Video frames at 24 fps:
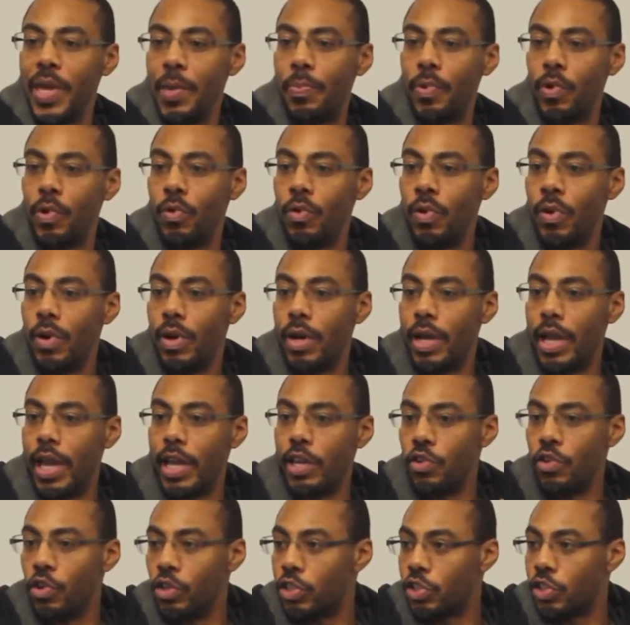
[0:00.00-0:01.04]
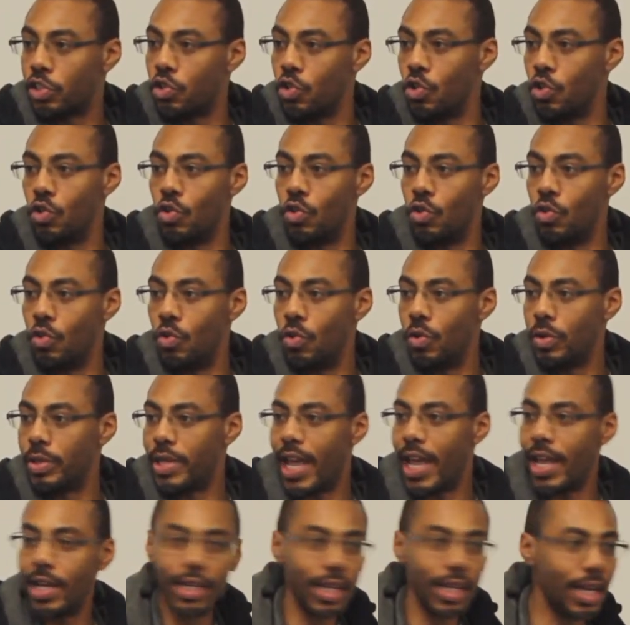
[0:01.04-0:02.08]
people in your school
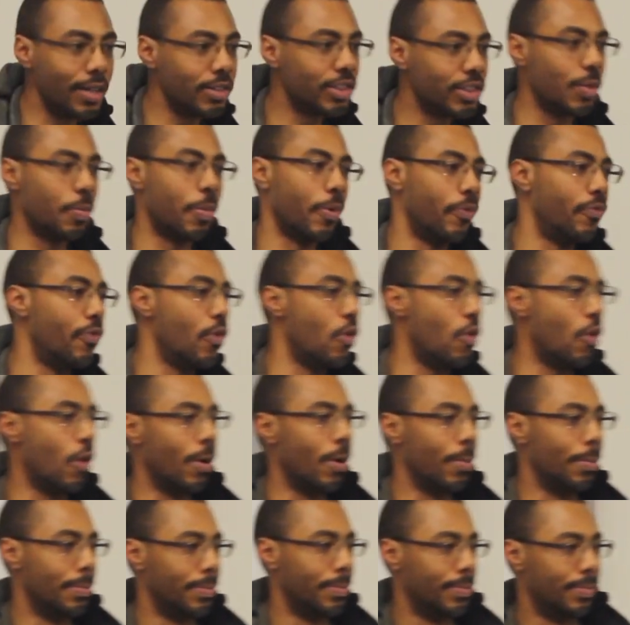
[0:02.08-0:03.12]
that love to perform.